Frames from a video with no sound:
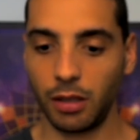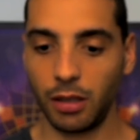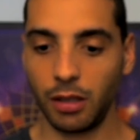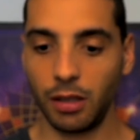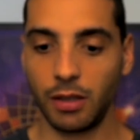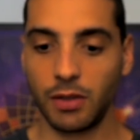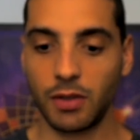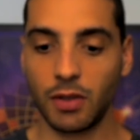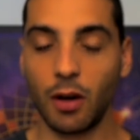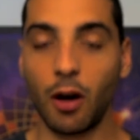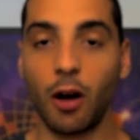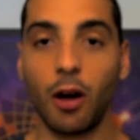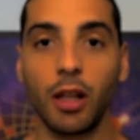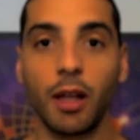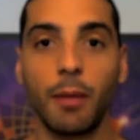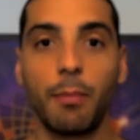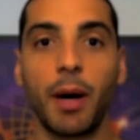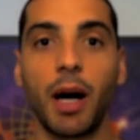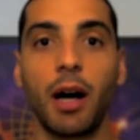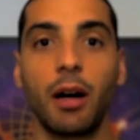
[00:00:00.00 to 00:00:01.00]
it's all
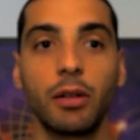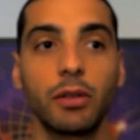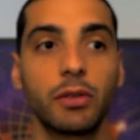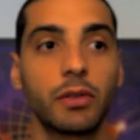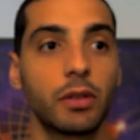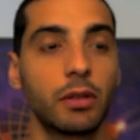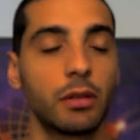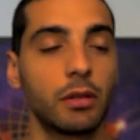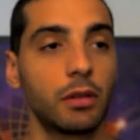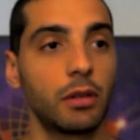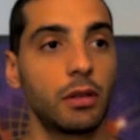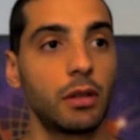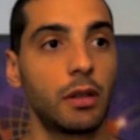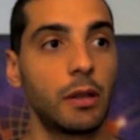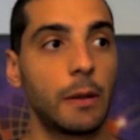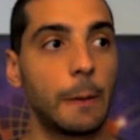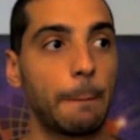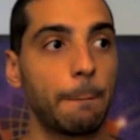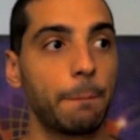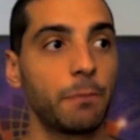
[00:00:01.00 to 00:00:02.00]
about
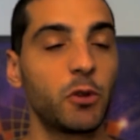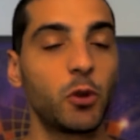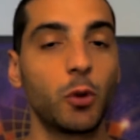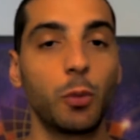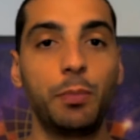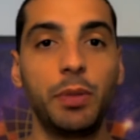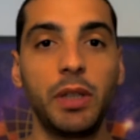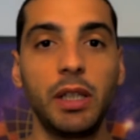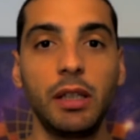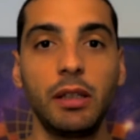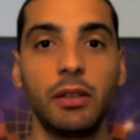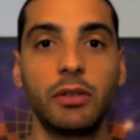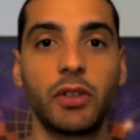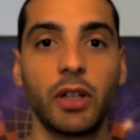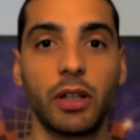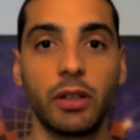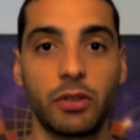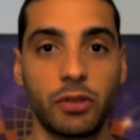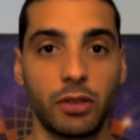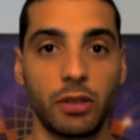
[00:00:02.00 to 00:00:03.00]
to be in
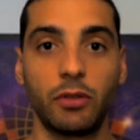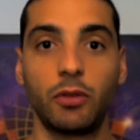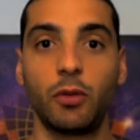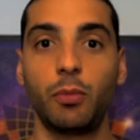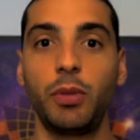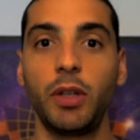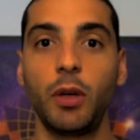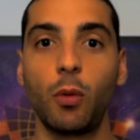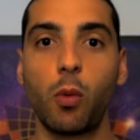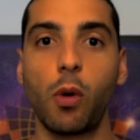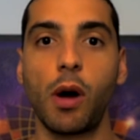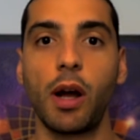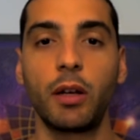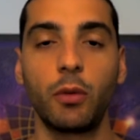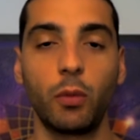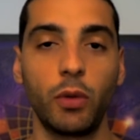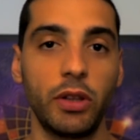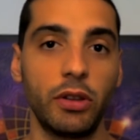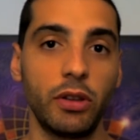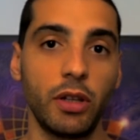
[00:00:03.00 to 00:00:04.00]
touch and to be one
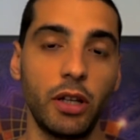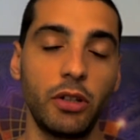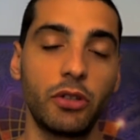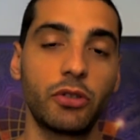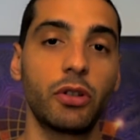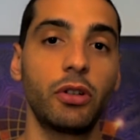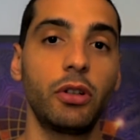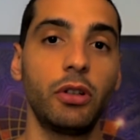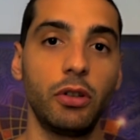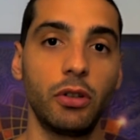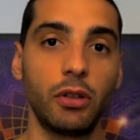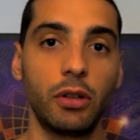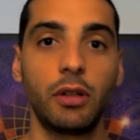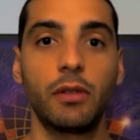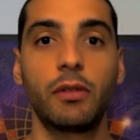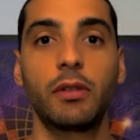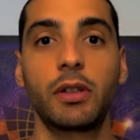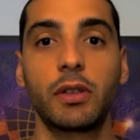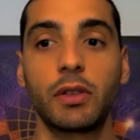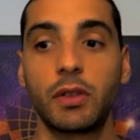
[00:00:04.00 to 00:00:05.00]
with nature,
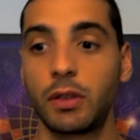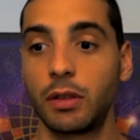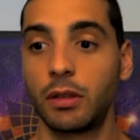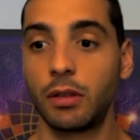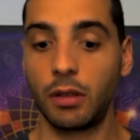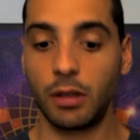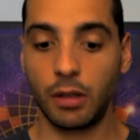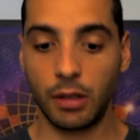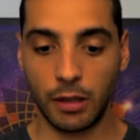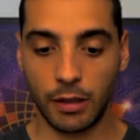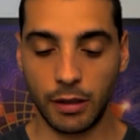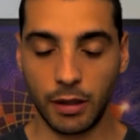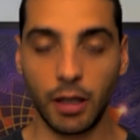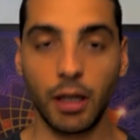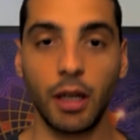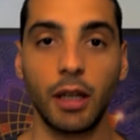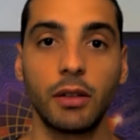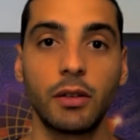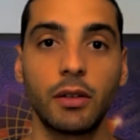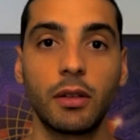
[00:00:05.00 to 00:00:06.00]
universe,
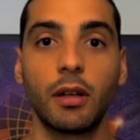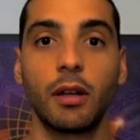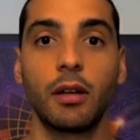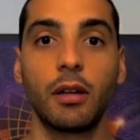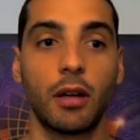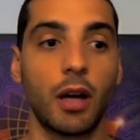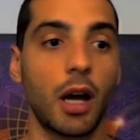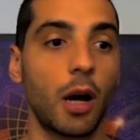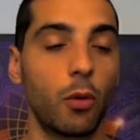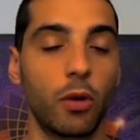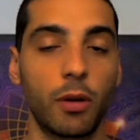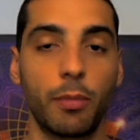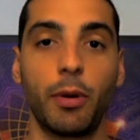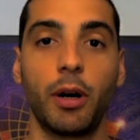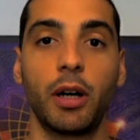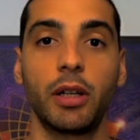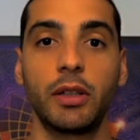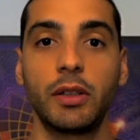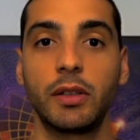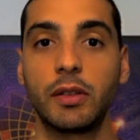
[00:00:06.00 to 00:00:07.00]
and our
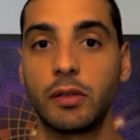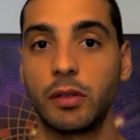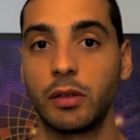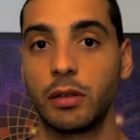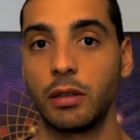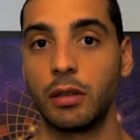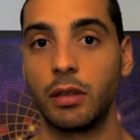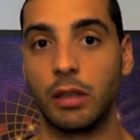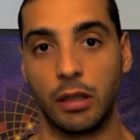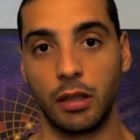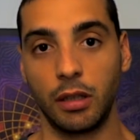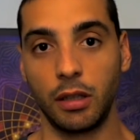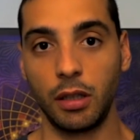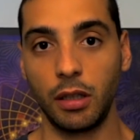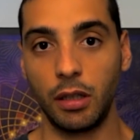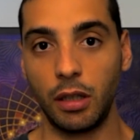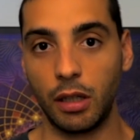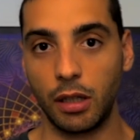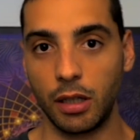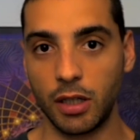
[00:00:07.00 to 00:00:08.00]
bodies
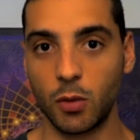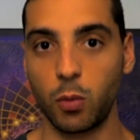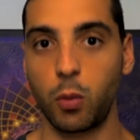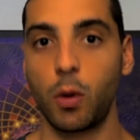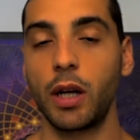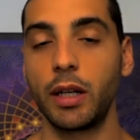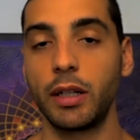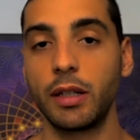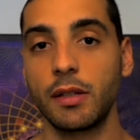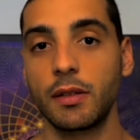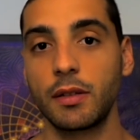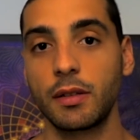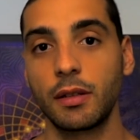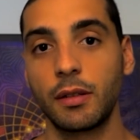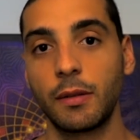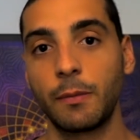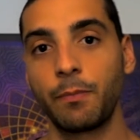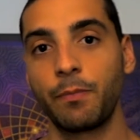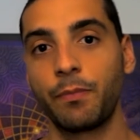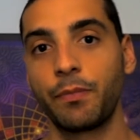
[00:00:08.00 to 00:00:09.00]
as oneness.
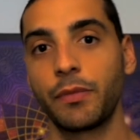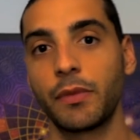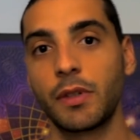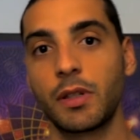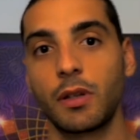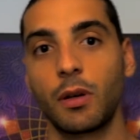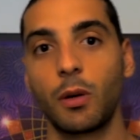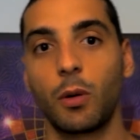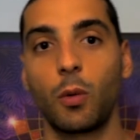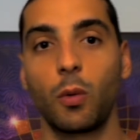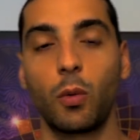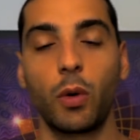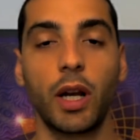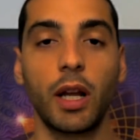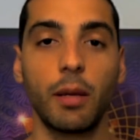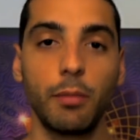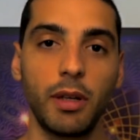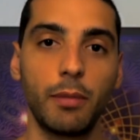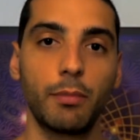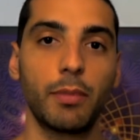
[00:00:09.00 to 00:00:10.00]
So what
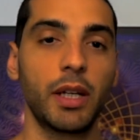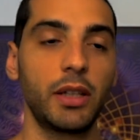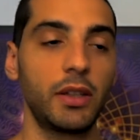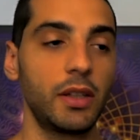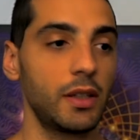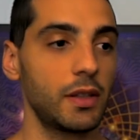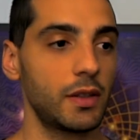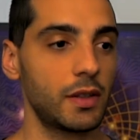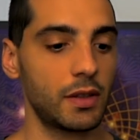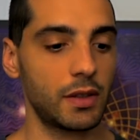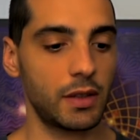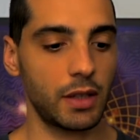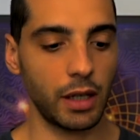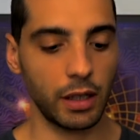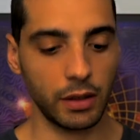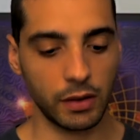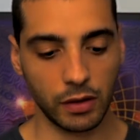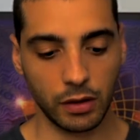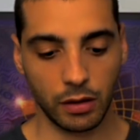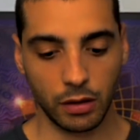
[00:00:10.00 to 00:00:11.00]
I mean by this is
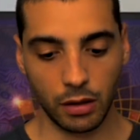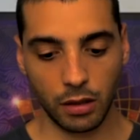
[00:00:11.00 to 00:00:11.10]
that